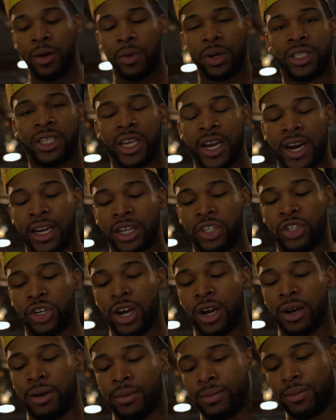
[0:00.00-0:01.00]
in with Tiana
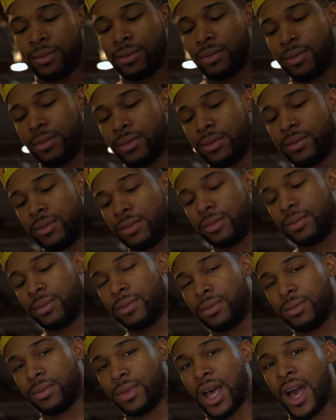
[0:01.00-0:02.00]
Trump.
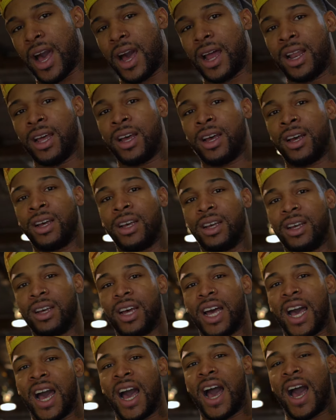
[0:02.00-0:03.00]

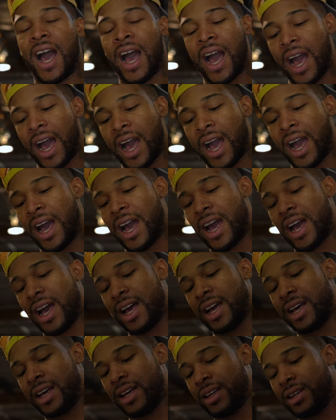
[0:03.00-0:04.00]
Holla, ha,
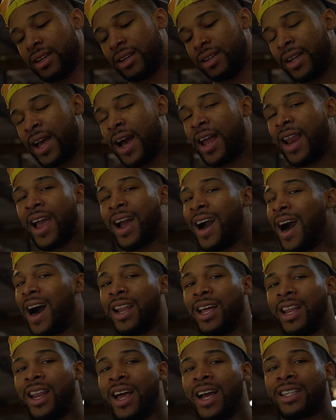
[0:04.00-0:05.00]
ha. Not like
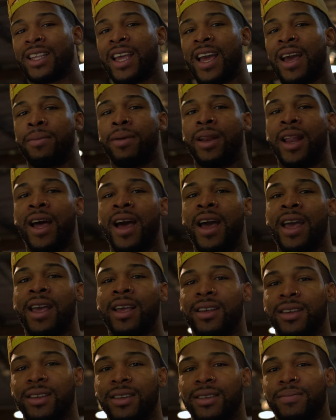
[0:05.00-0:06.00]
holla like that, but
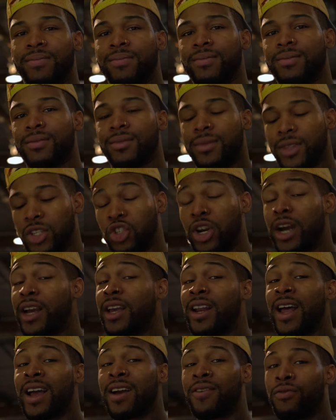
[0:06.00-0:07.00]
like, I'm
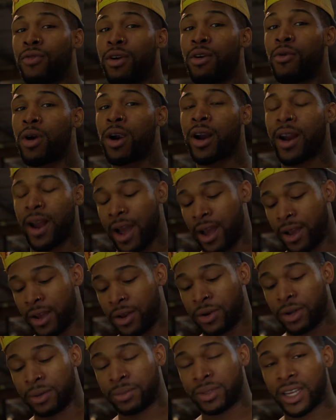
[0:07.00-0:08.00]
trying to get like a free
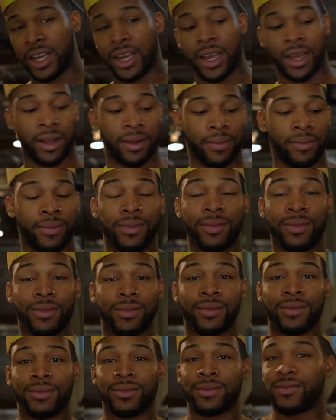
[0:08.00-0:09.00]
workout, you know what I'm saying?
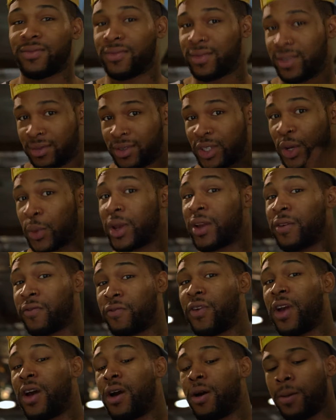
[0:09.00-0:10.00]
So we
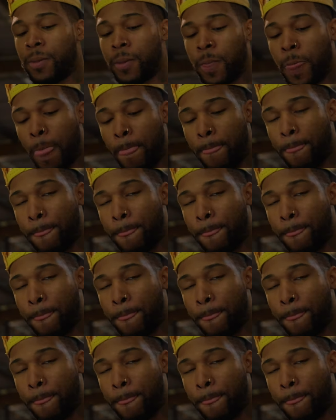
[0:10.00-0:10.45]
can film.